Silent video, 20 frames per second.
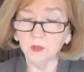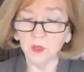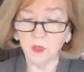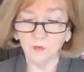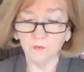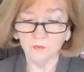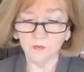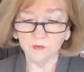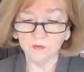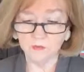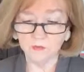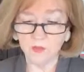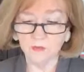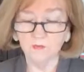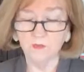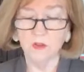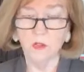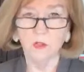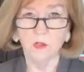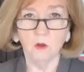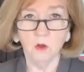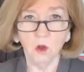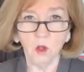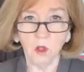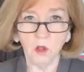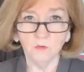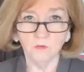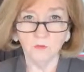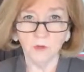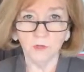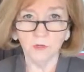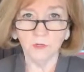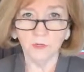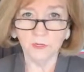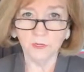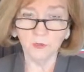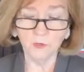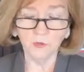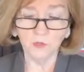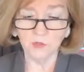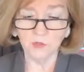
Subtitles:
of the 70 are on ventilators.